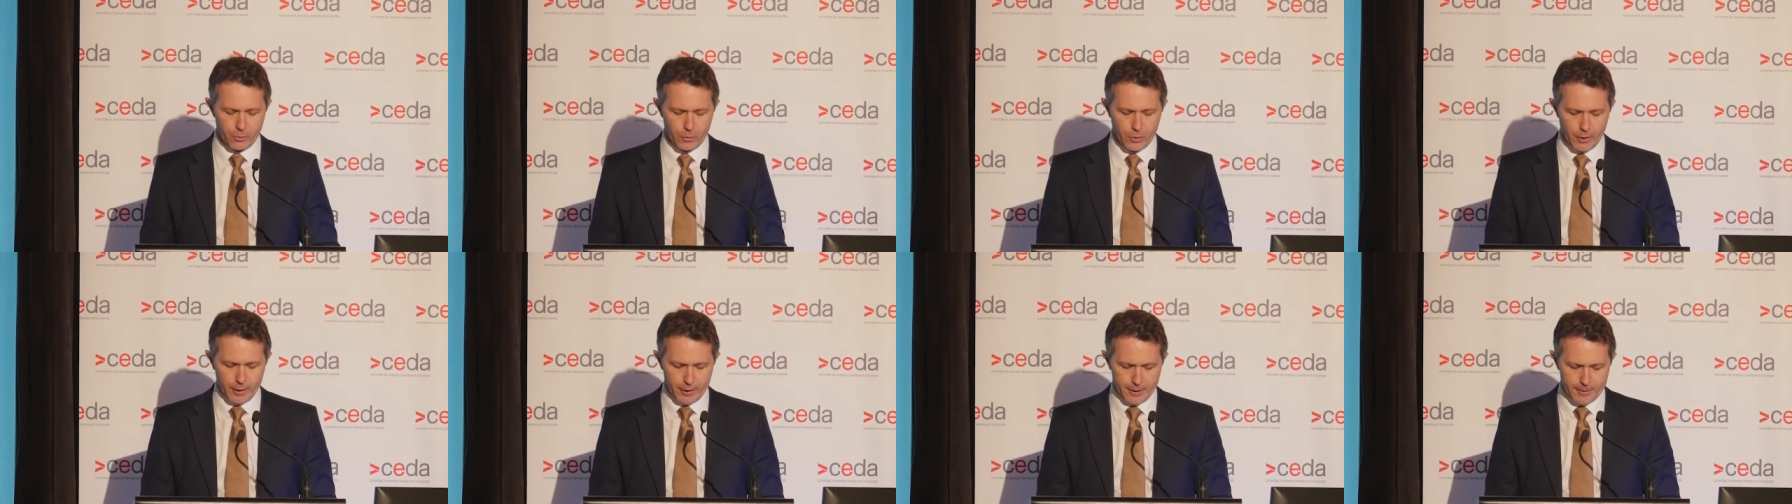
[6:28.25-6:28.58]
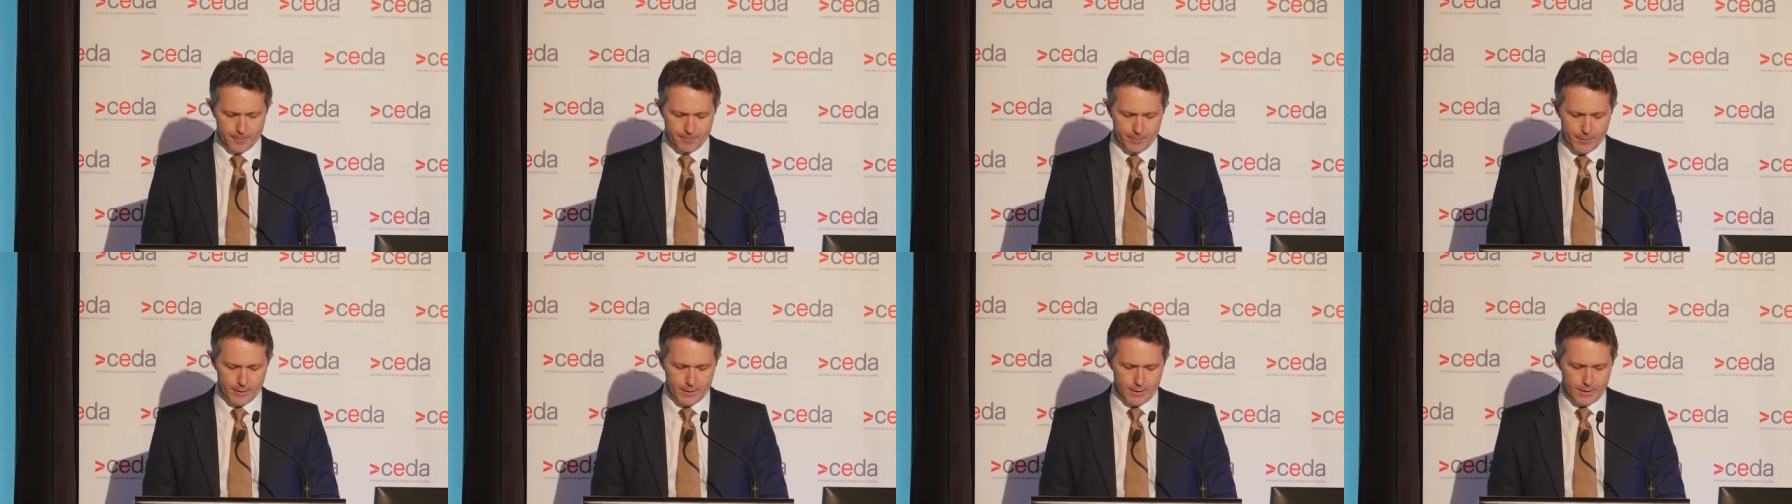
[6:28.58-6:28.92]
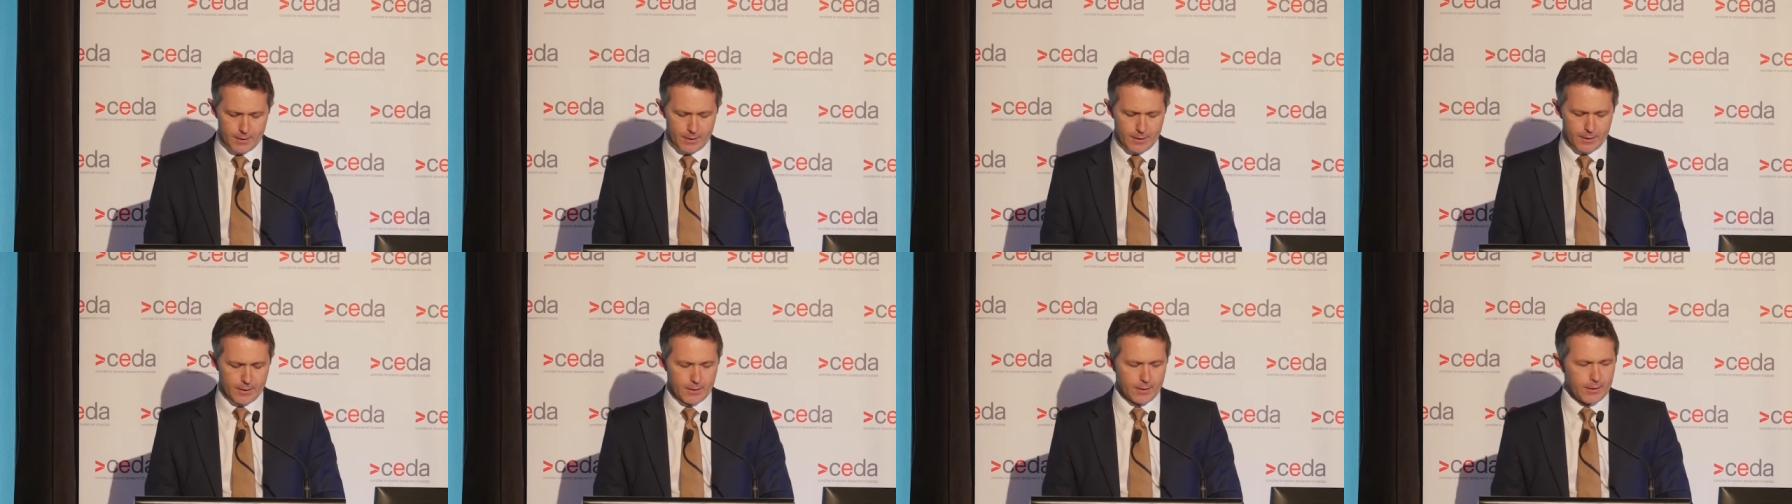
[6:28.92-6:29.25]
week.
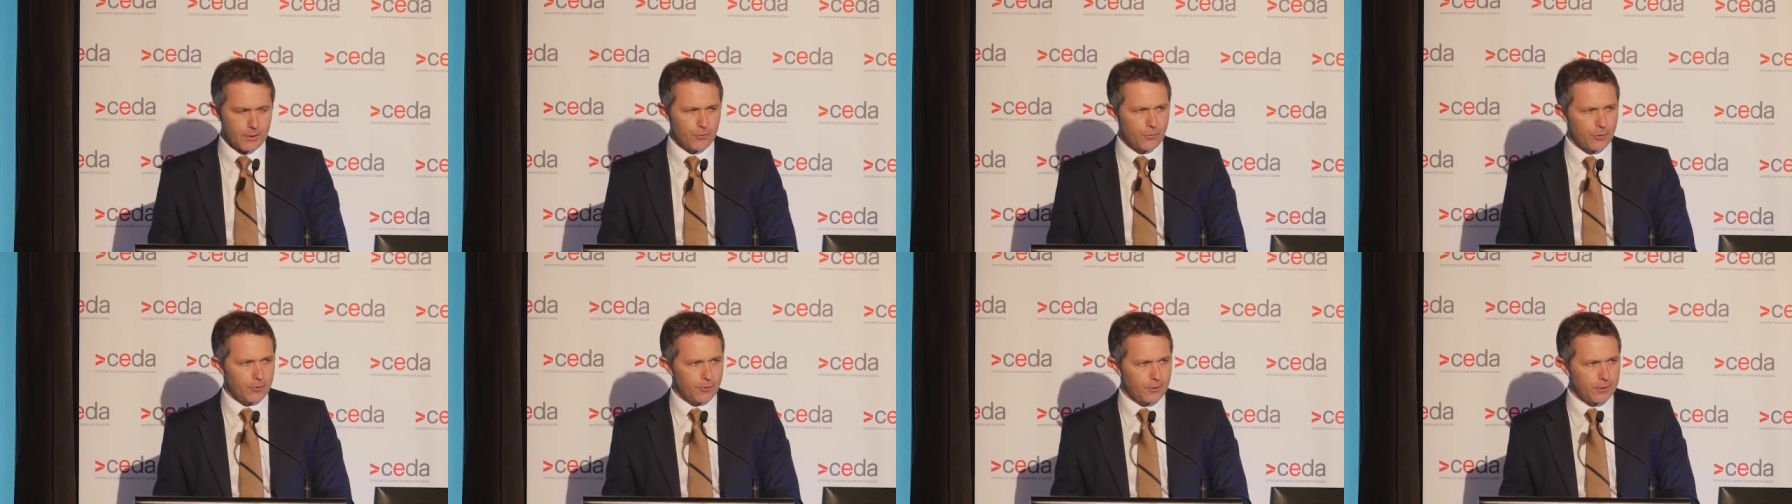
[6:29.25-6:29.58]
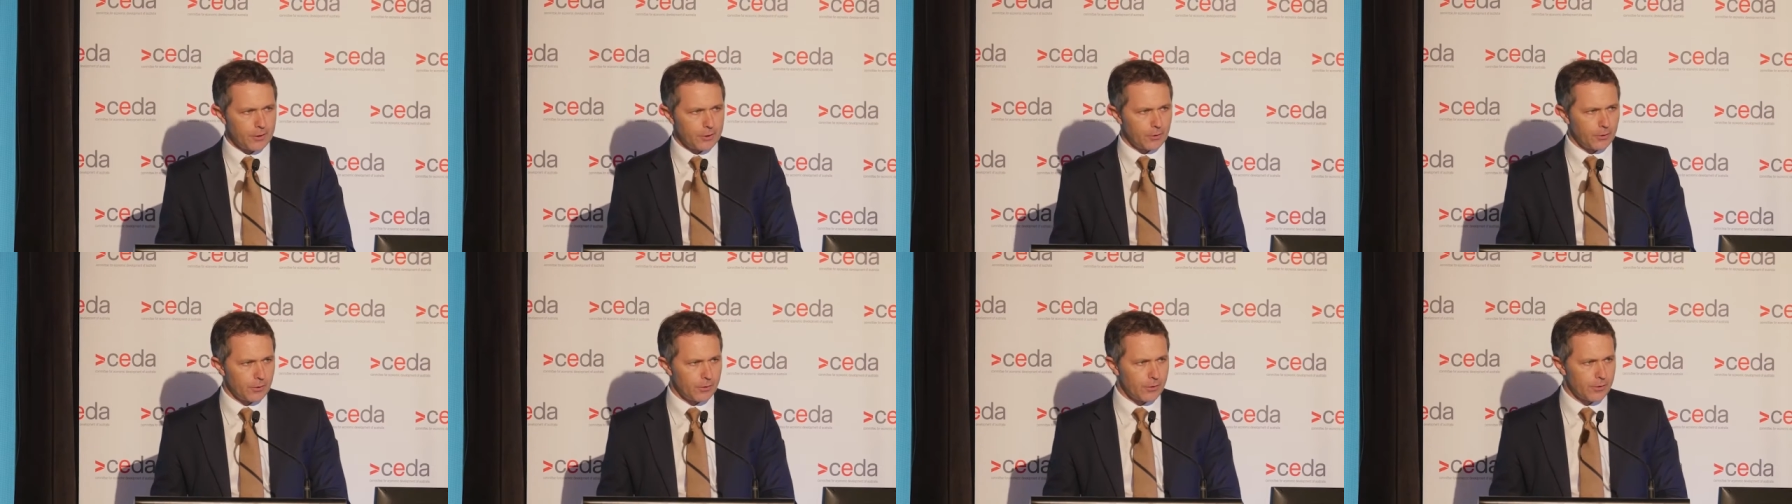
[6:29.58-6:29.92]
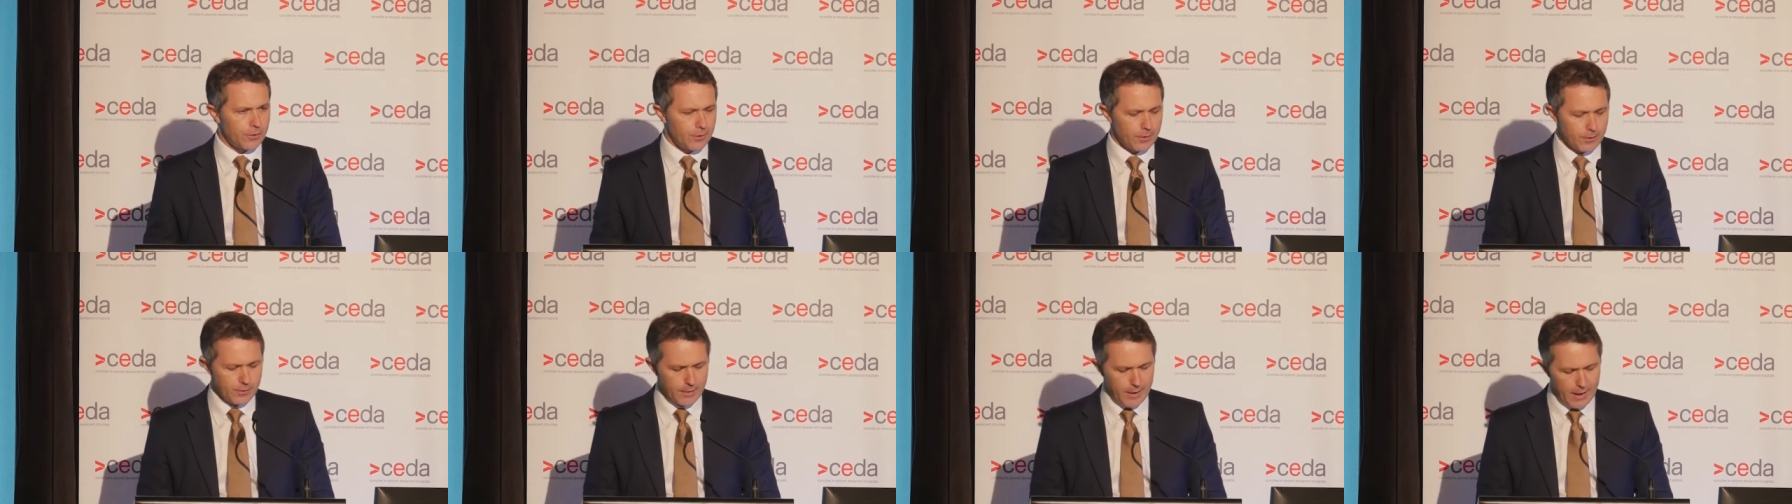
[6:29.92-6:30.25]
It revealed
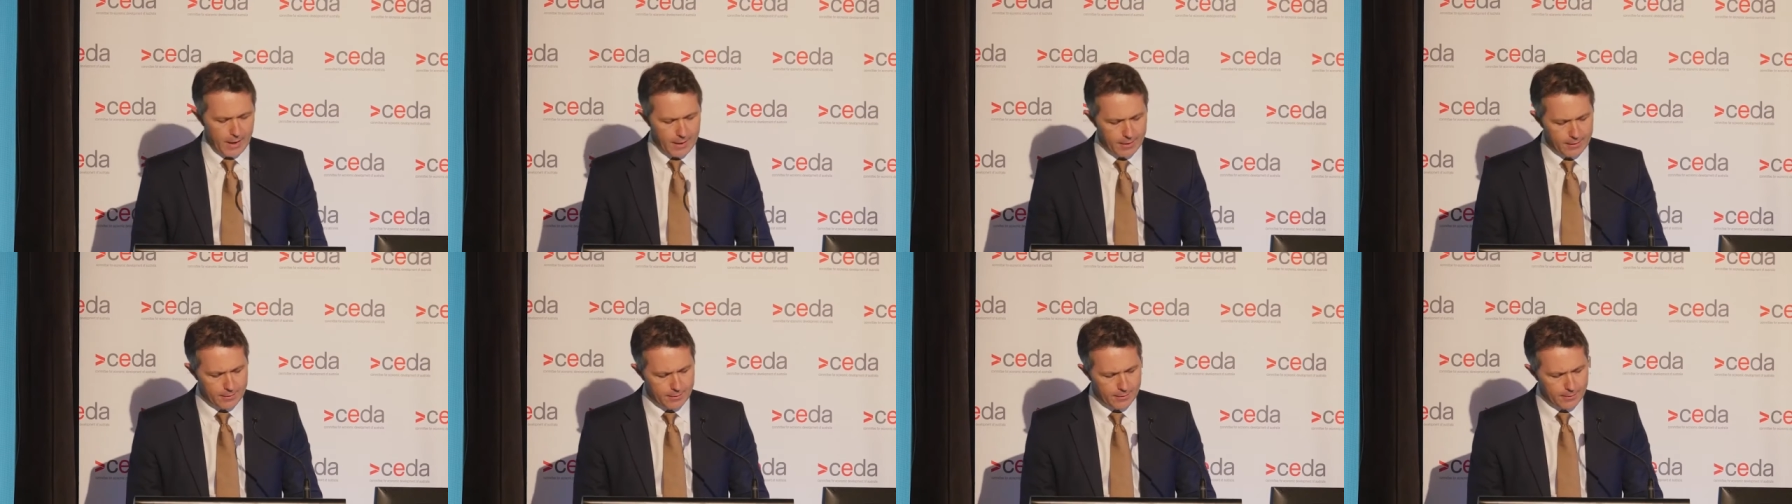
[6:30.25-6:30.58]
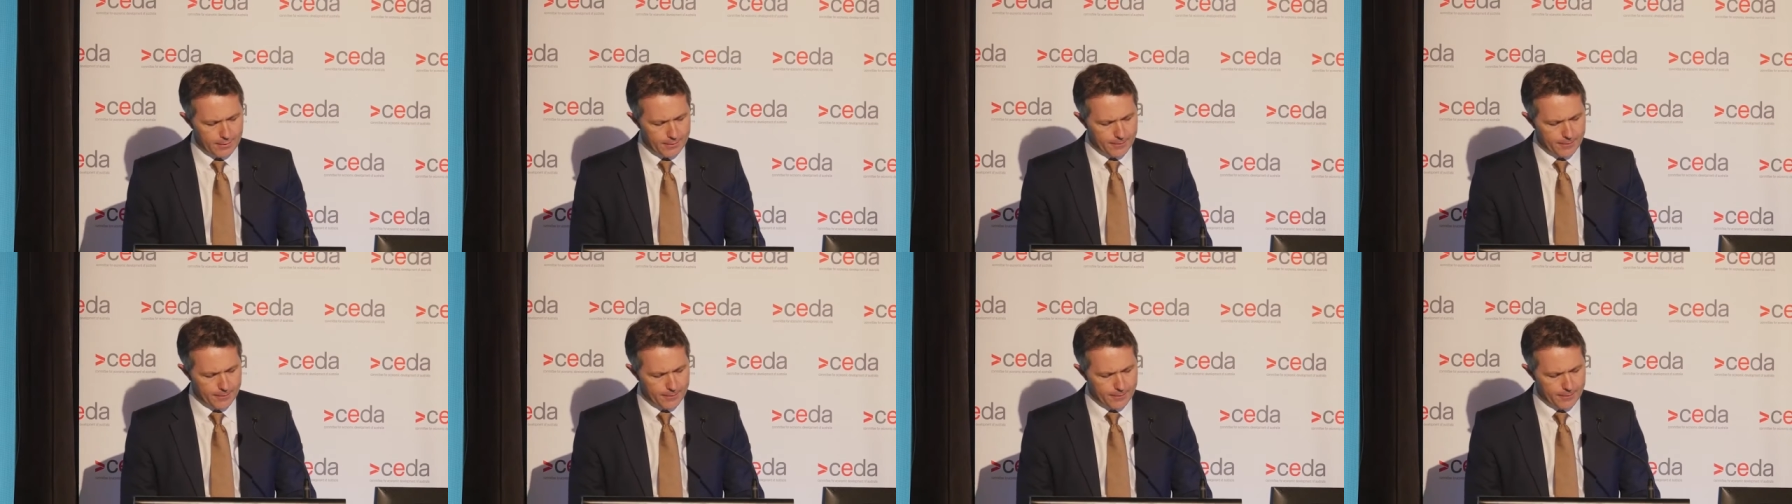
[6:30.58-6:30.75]
that